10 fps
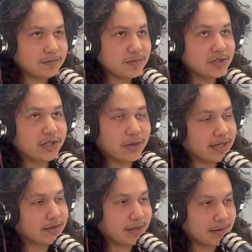you know, I
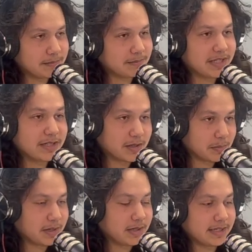thought being on a
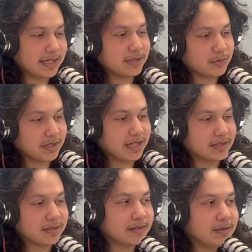podcast would
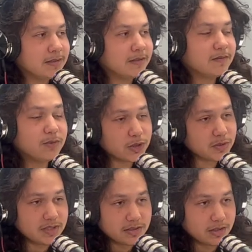kind of force
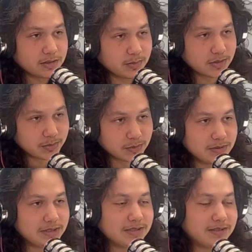me to talk to people.
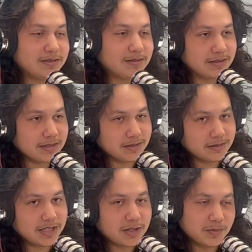You know, it
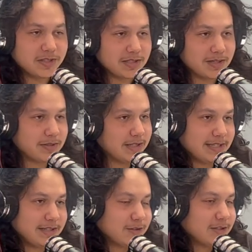sounds messed up, but like
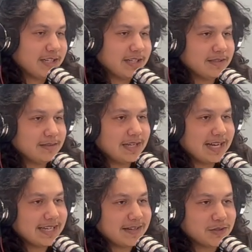you just kind of
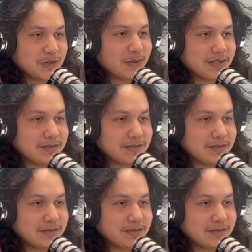have to do it.